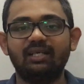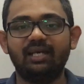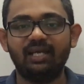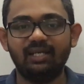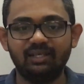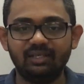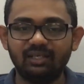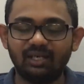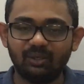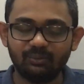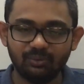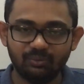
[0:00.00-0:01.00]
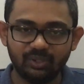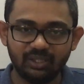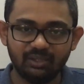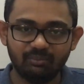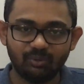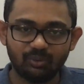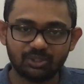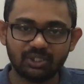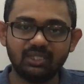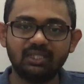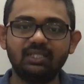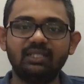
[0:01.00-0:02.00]
and how do we
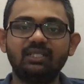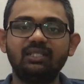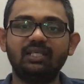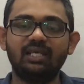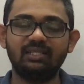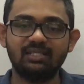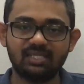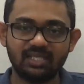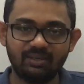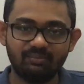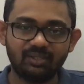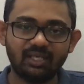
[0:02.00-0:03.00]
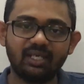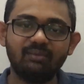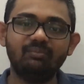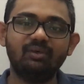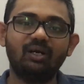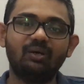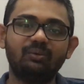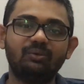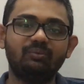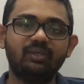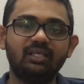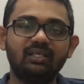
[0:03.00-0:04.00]
emotionally at the same time, how
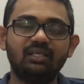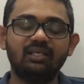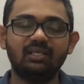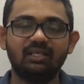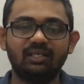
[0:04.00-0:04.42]
do we